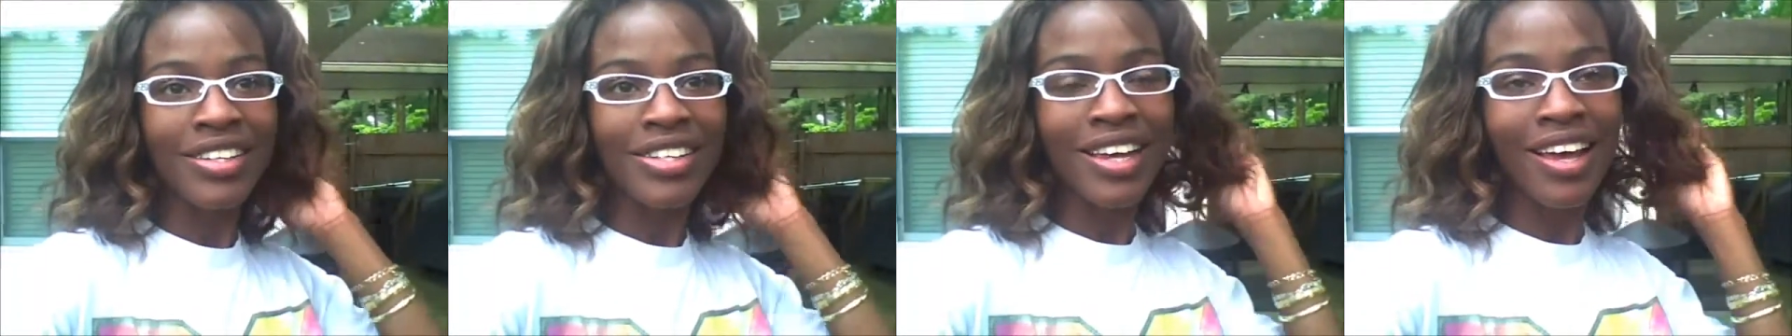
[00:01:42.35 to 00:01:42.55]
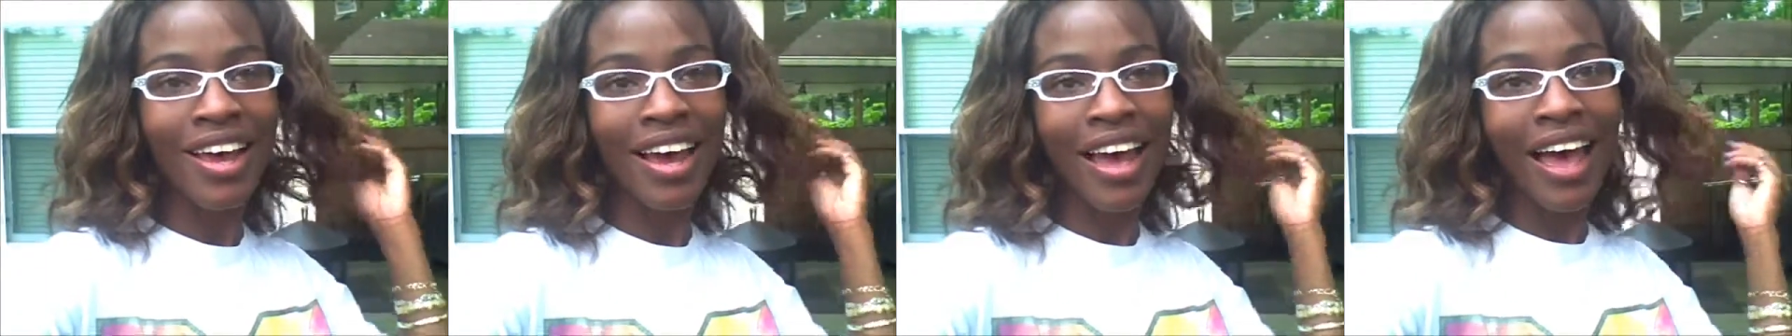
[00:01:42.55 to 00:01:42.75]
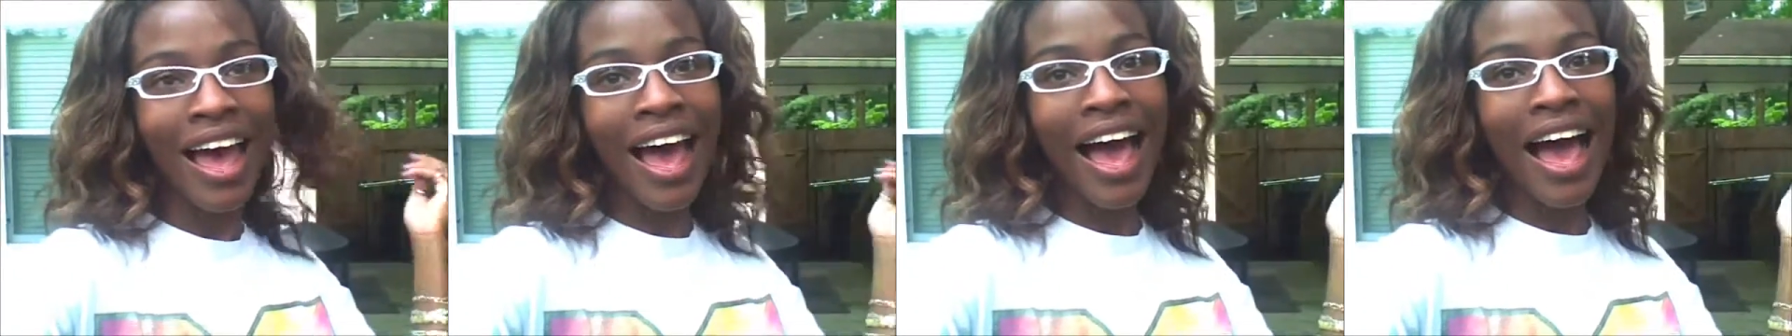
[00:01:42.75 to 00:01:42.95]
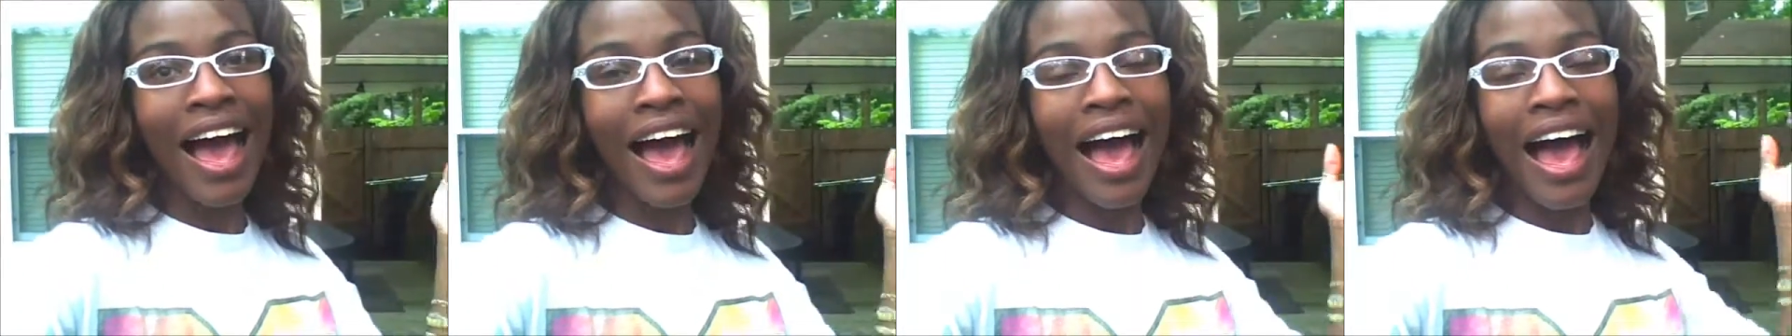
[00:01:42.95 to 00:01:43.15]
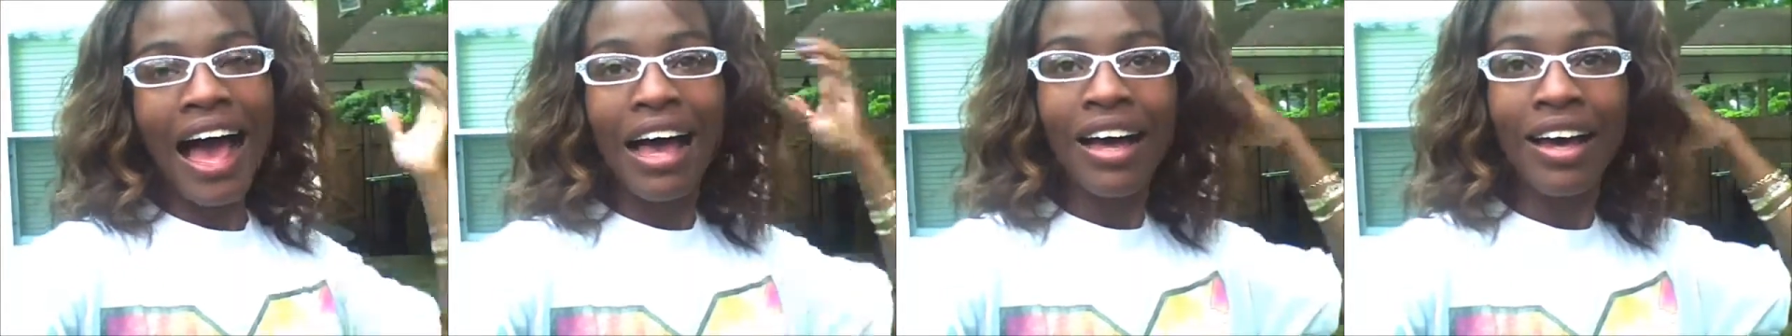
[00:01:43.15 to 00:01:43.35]

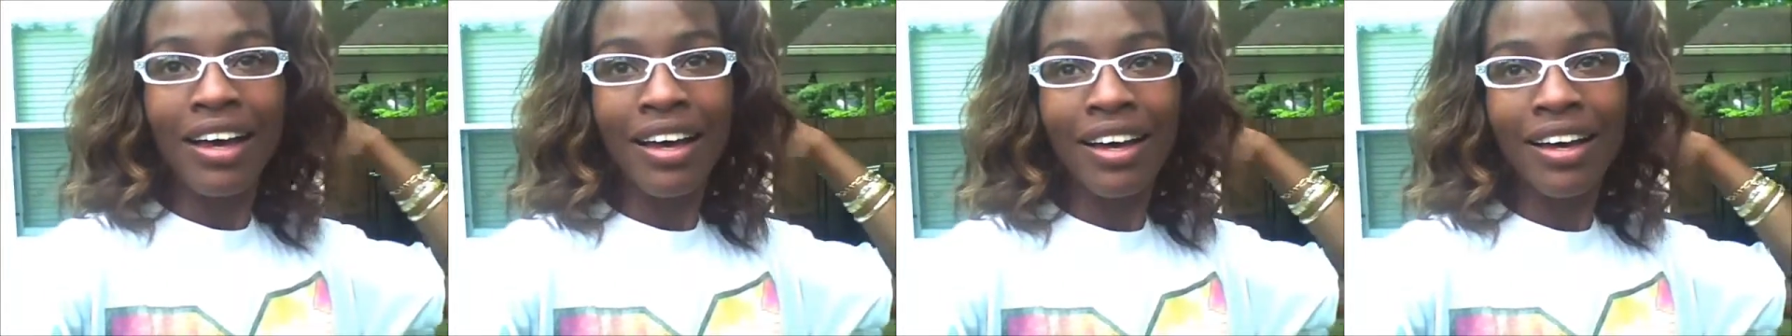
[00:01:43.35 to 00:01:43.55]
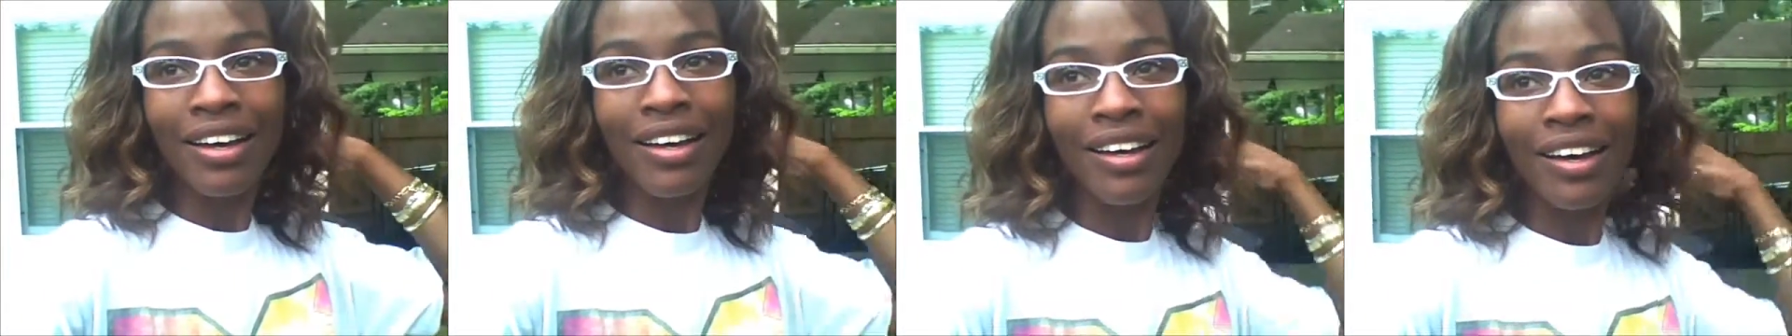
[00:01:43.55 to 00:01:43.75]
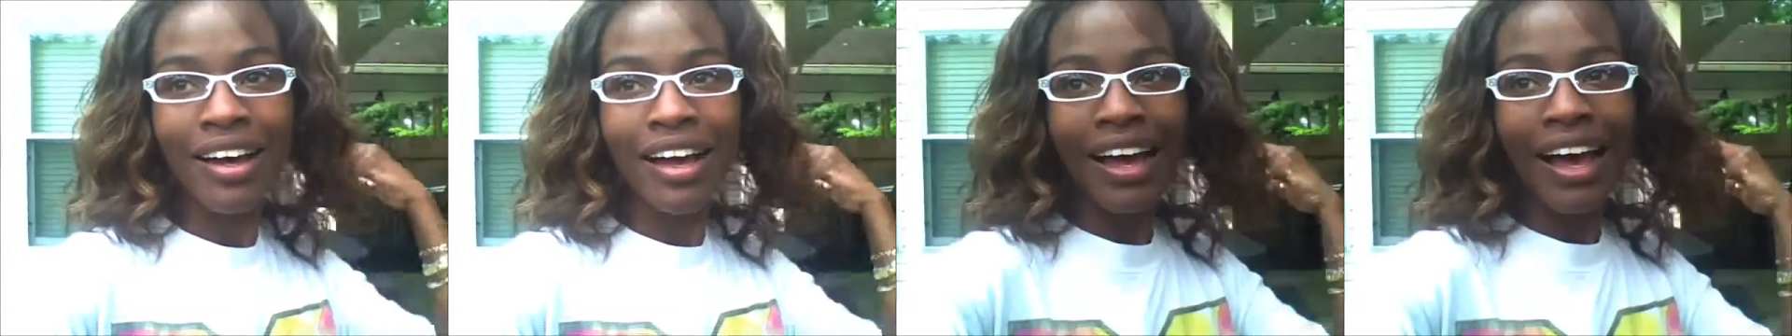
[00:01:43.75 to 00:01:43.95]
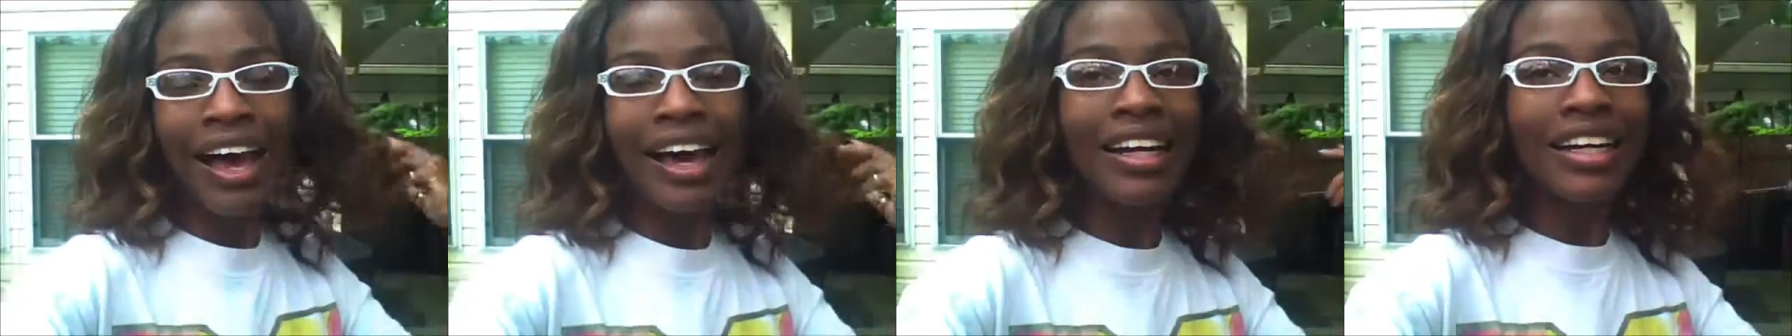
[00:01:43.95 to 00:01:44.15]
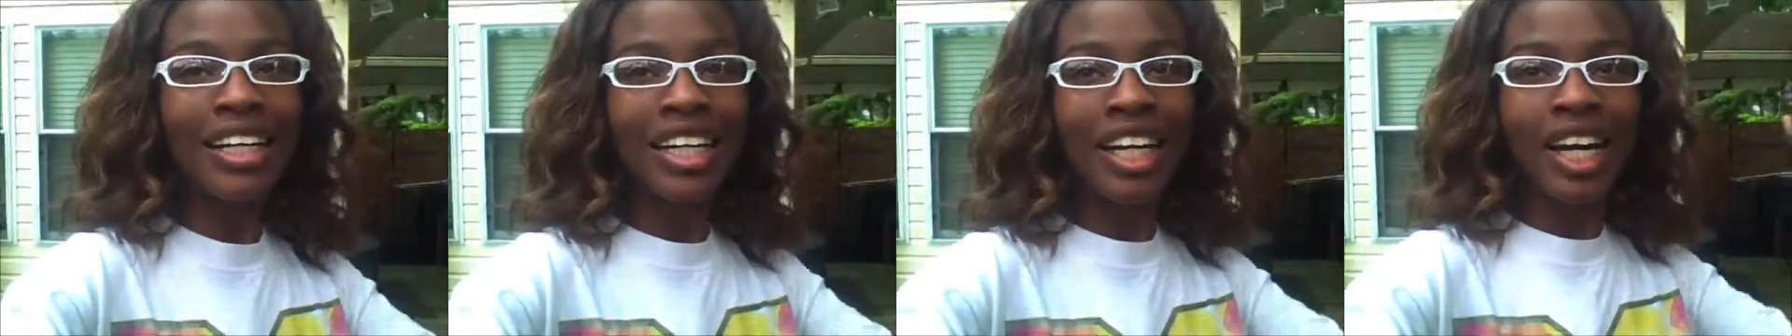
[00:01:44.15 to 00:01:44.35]

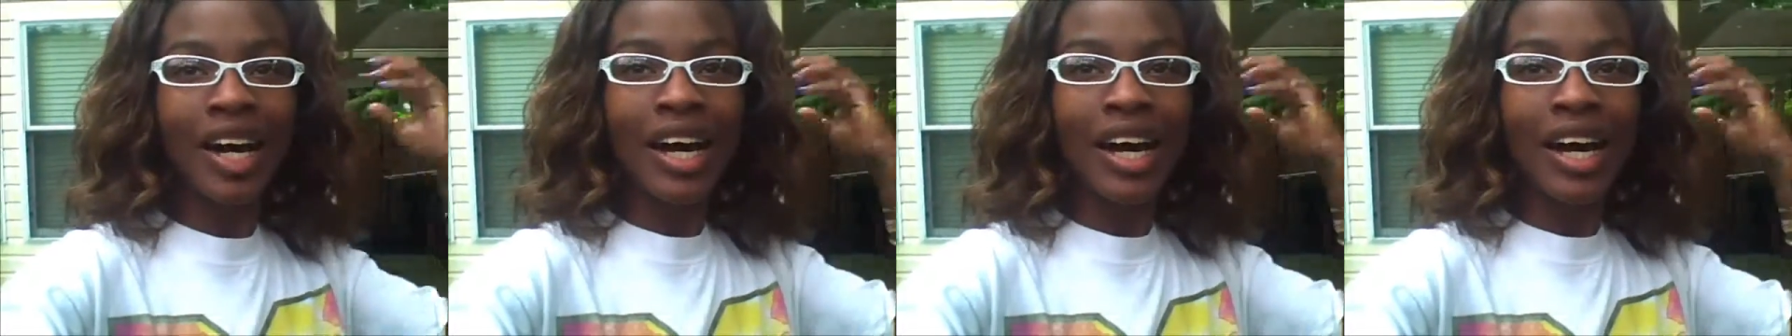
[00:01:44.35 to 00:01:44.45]
I don't know,